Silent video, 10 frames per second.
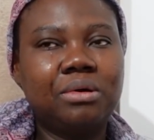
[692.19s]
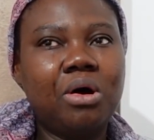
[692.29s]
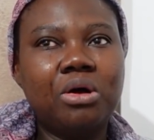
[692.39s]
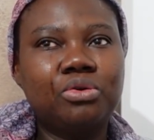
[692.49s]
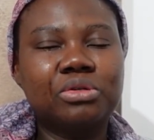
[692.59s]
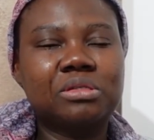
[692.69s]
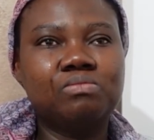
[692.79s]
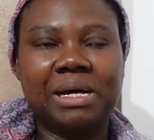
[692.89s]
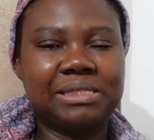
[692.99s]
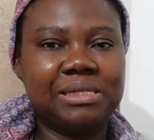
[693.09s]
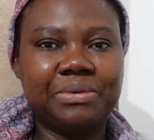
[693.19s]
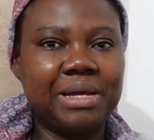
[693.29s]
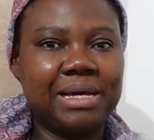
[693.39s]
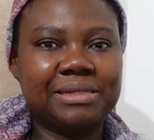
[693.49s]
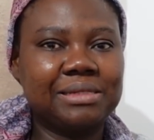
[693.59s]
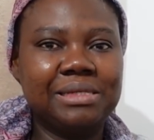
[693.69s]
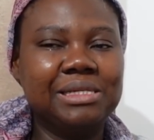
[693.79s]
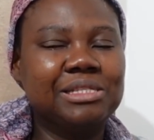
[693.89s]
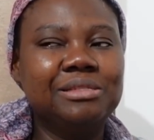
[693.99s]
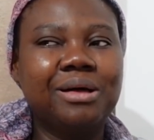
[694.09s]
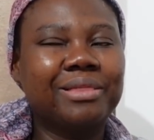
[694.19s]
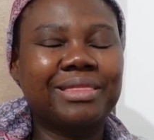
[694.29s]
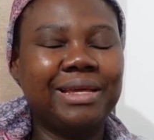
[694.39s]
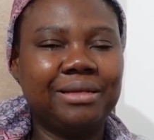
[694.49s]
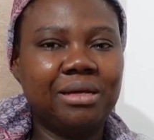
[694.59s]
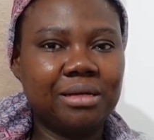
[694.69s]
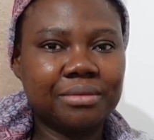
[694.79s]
All those materials is nothing.